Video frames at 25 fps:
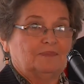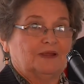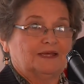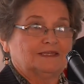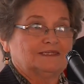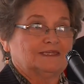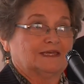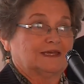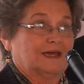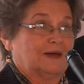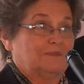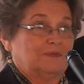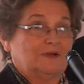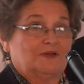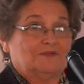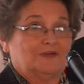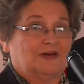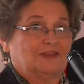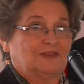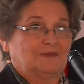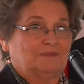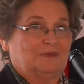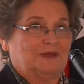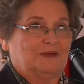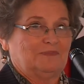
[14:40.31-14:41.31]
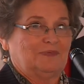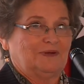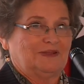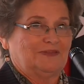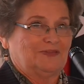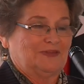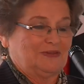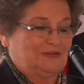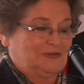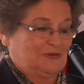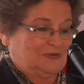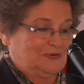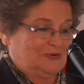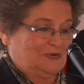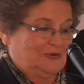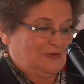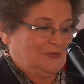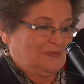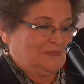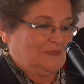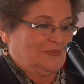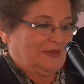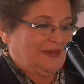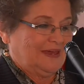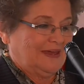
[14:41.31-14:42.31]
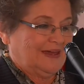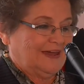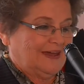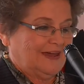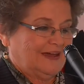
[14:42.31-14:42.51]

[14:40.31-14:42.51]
plus a couple of other people in this room.